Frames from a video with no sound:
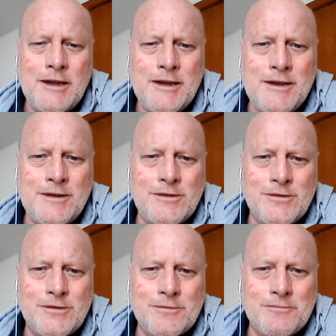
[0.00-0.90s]

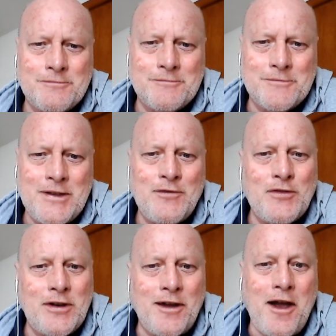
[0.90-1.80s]
is, if
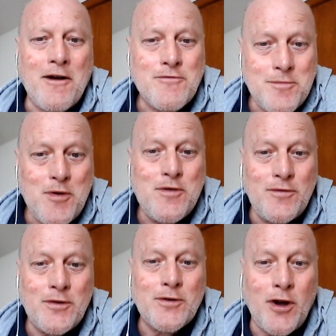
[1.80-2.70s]
you like, I'll remove
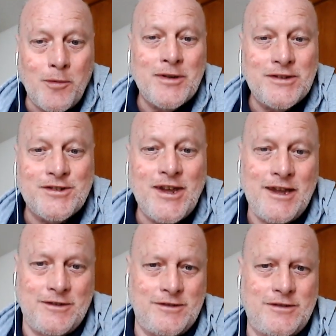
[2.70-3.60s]
your common
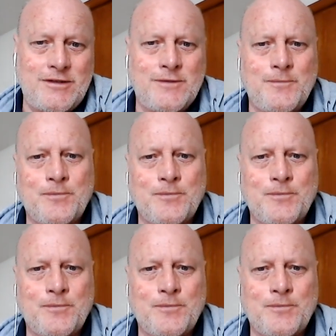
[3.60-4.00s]
sense,